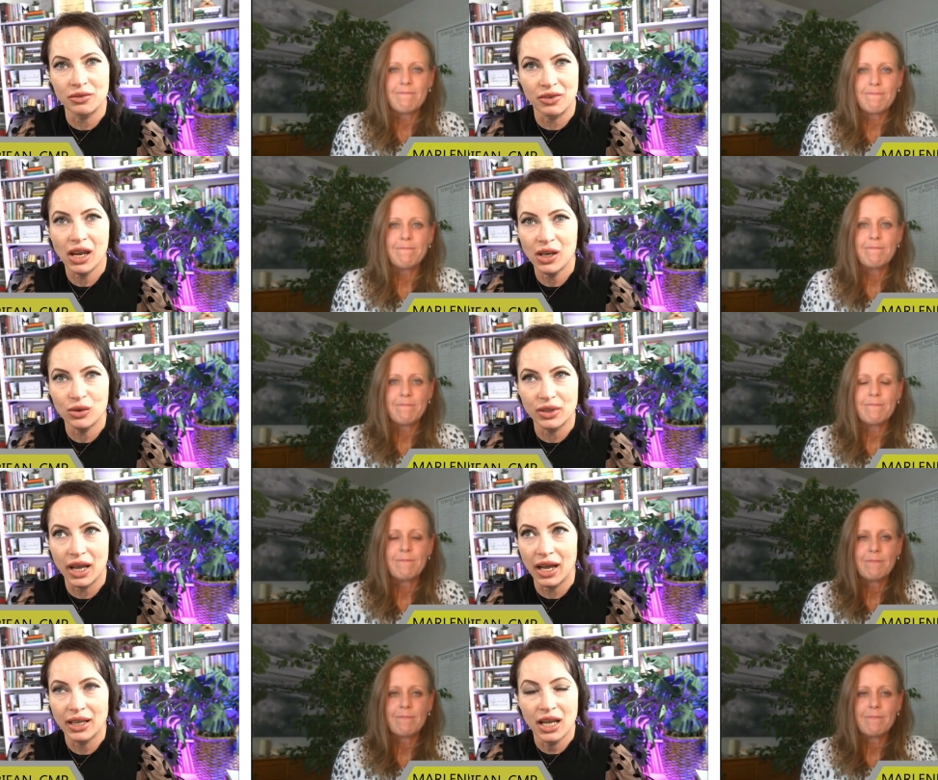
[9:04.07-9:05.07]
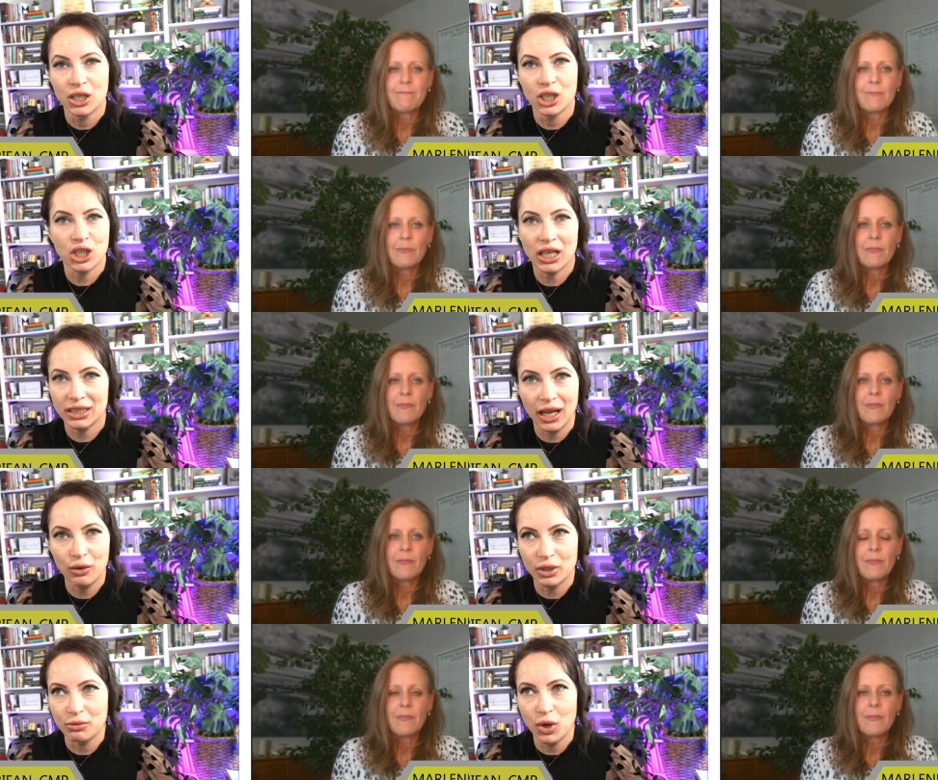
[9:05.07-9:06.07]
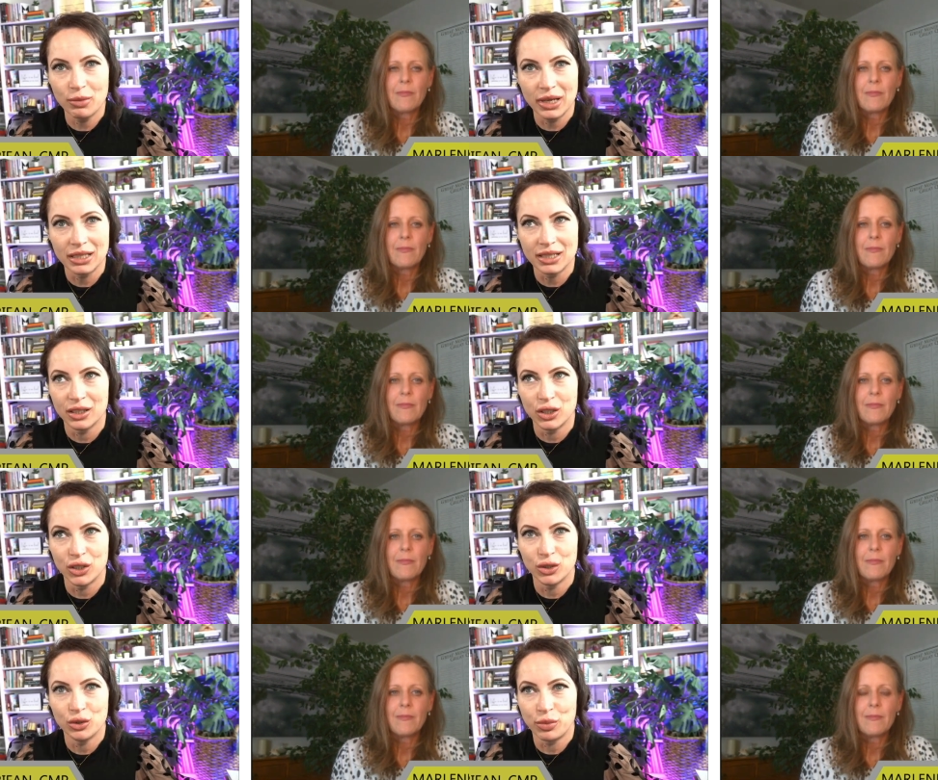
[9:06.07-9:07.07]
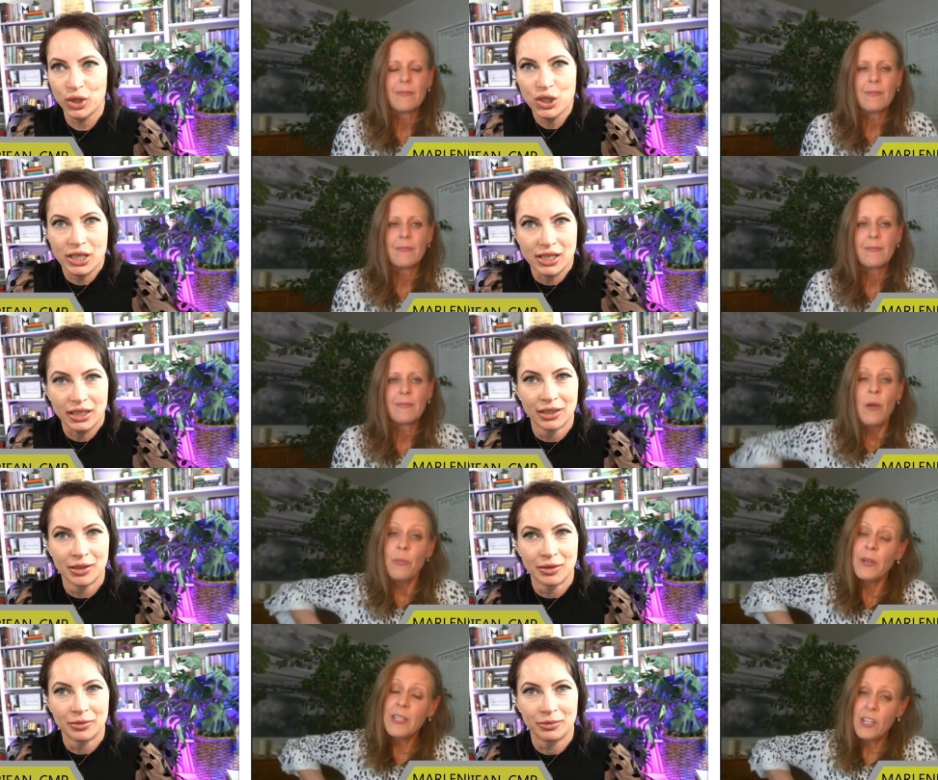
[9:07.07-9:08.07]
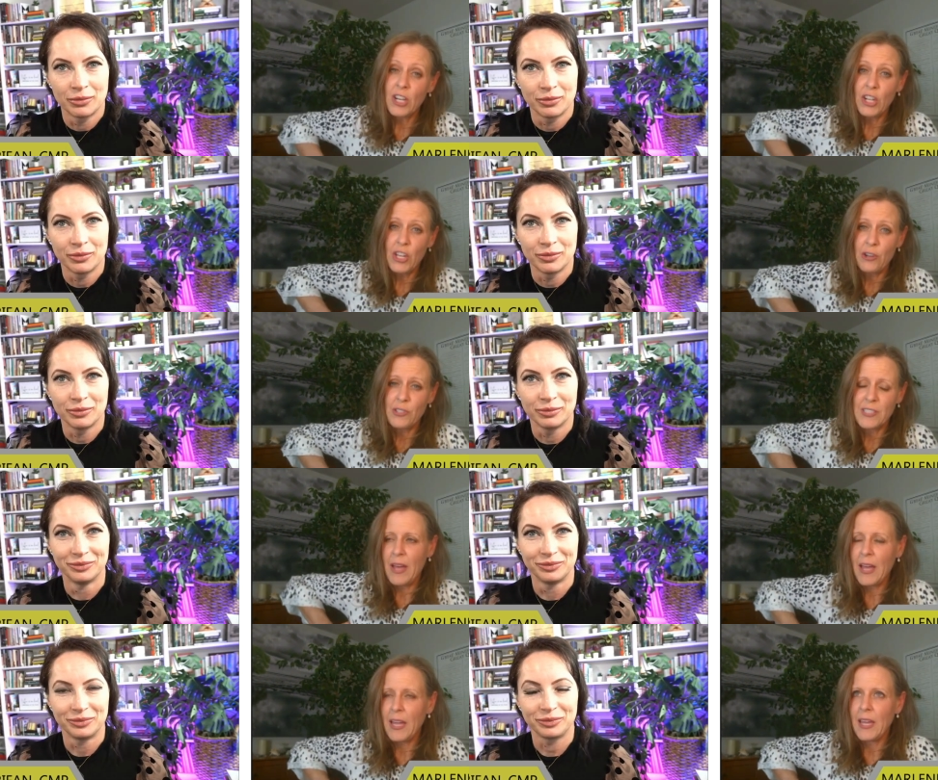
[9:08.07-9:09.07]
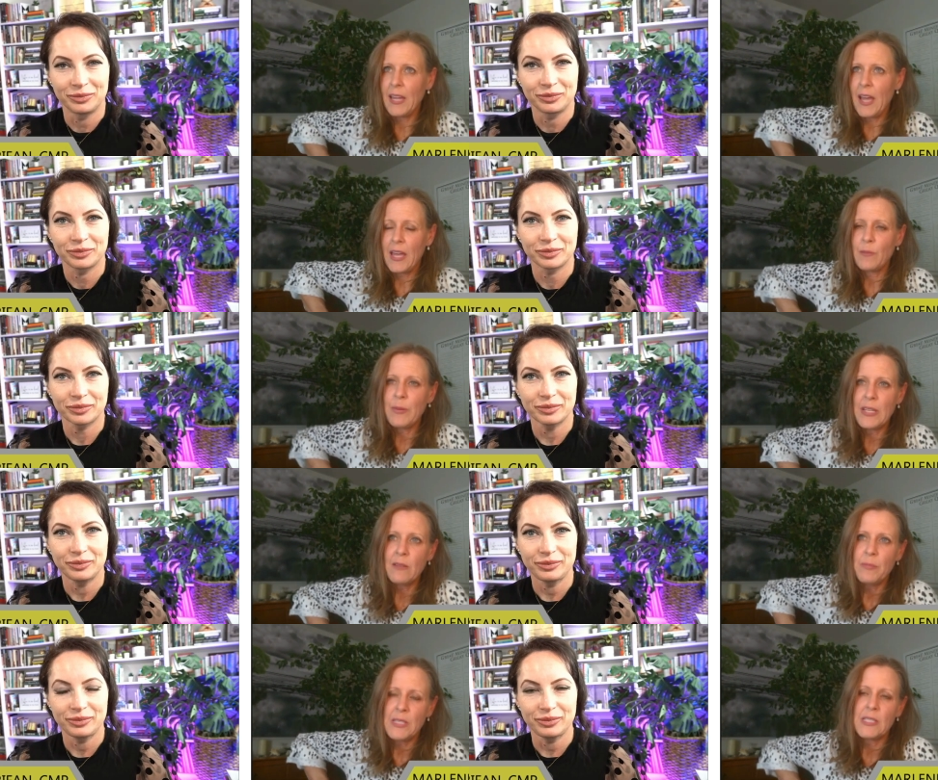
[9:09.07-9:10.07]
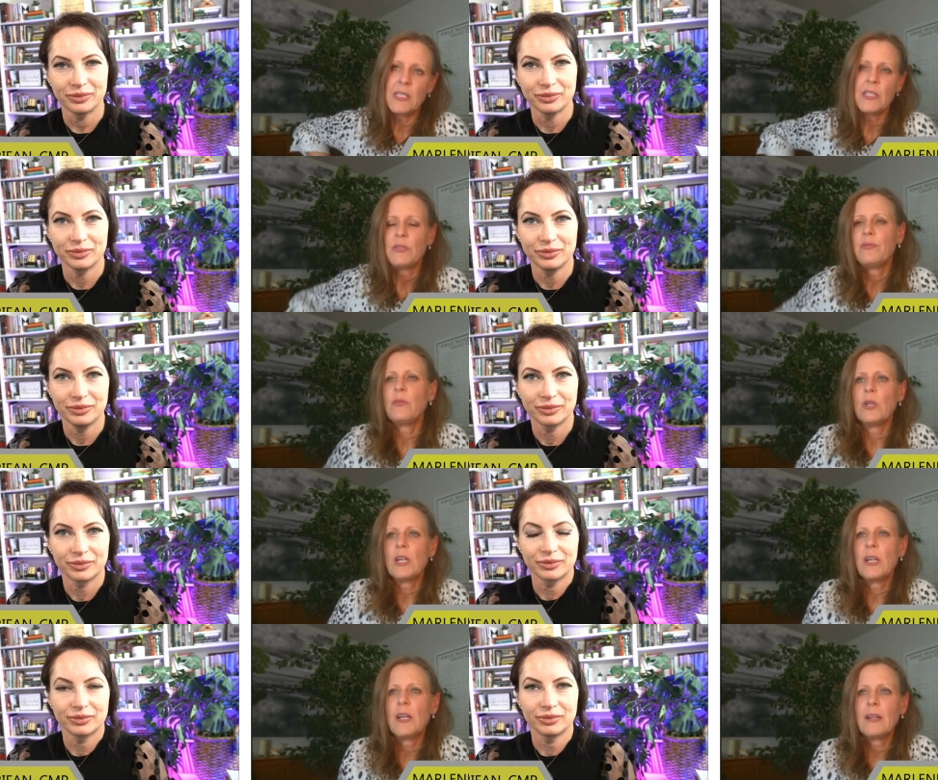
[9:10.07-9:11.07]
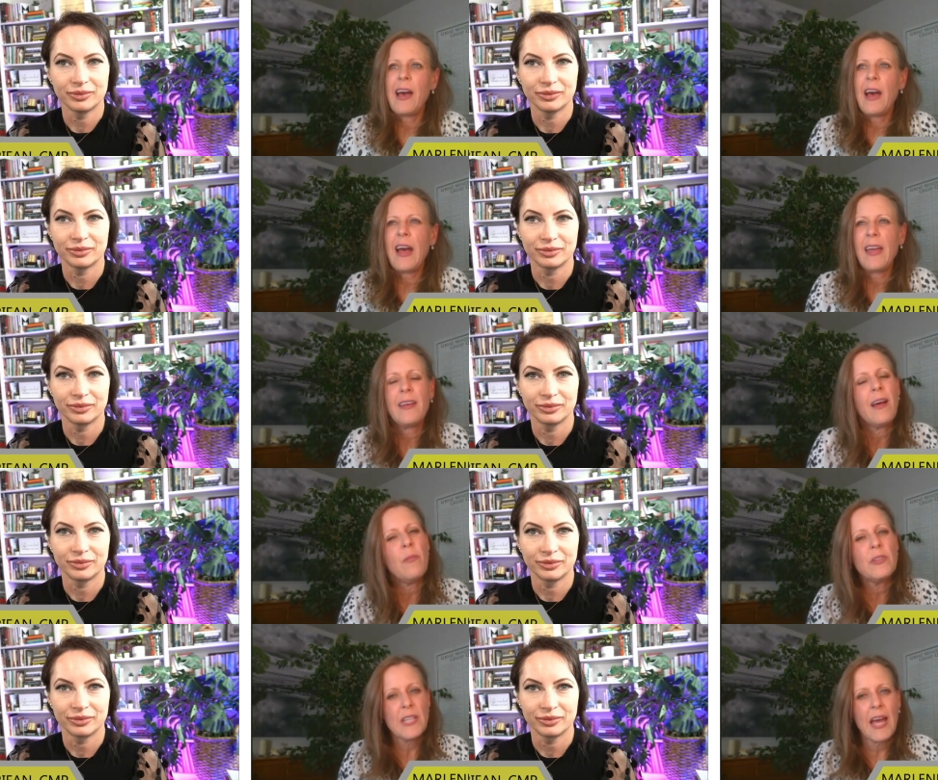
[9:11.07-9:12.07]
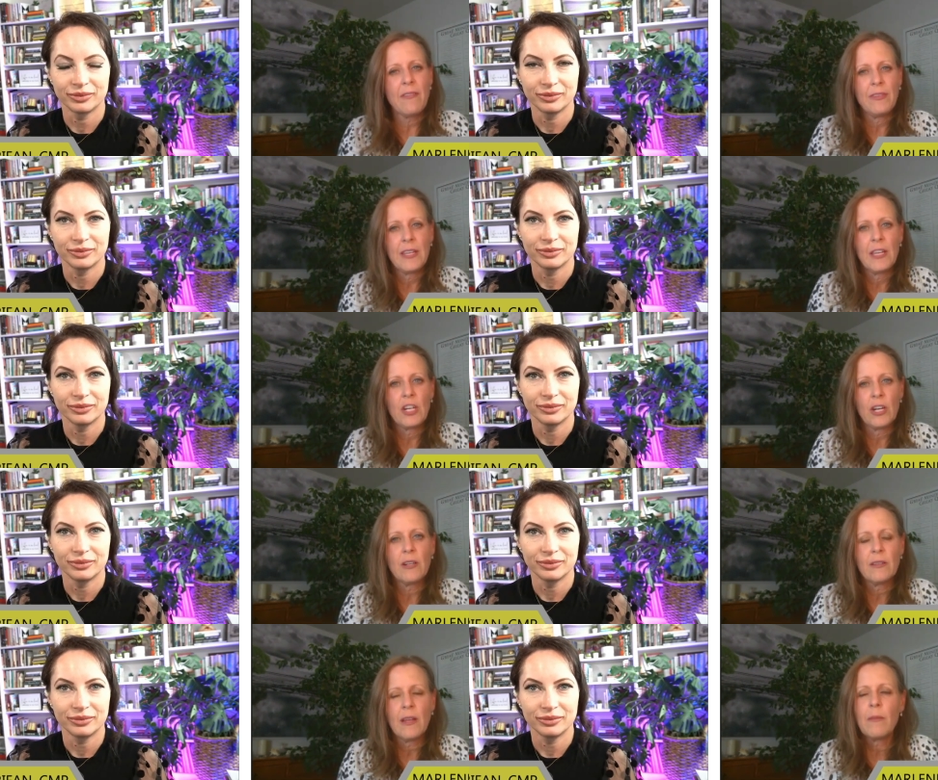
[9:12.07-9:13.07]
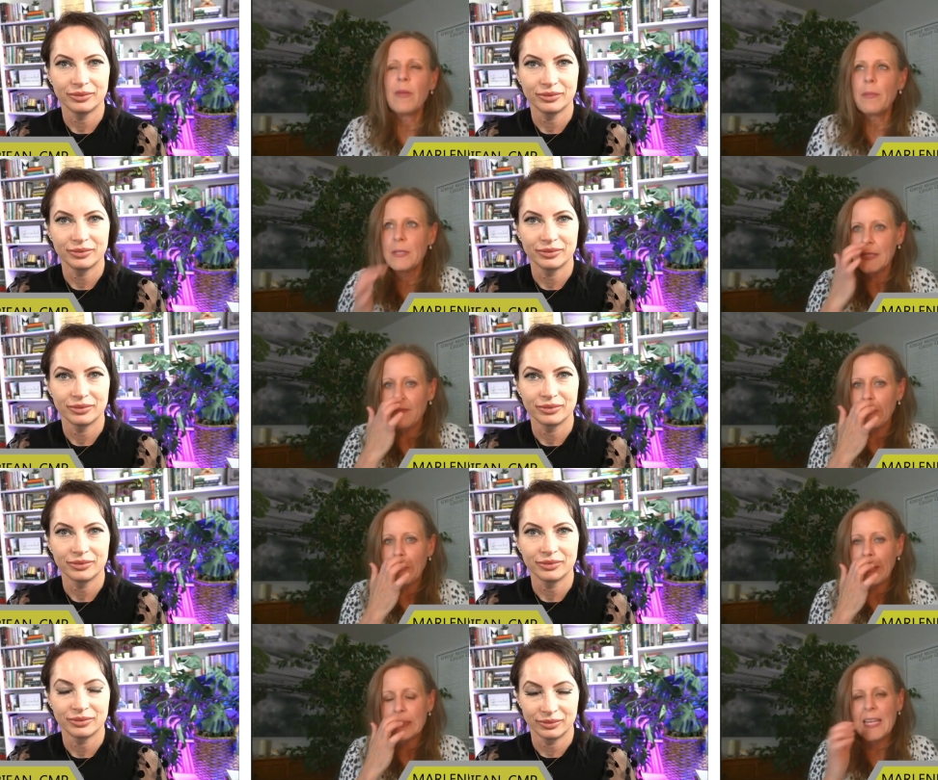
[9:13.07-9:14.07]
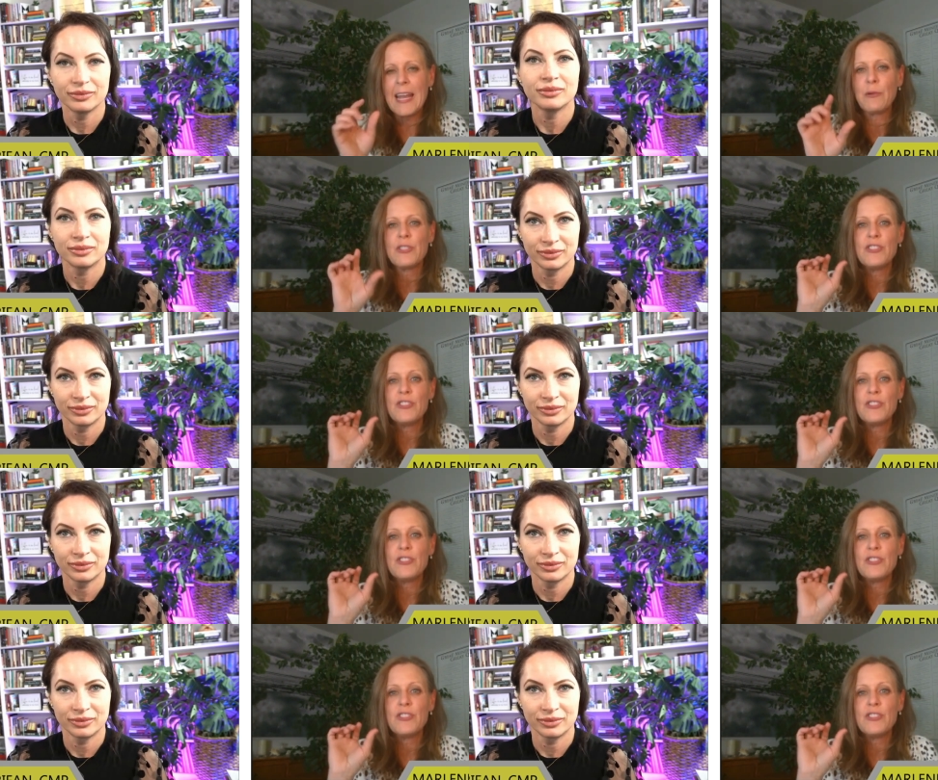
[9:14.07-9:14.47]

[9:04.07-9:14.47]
Speaker 1: venue that shut down the moment you purchase it? Pretty darn close.
Speaker 2: I, had been in business for I, almost half a year, and uh, maybe seven months, and I was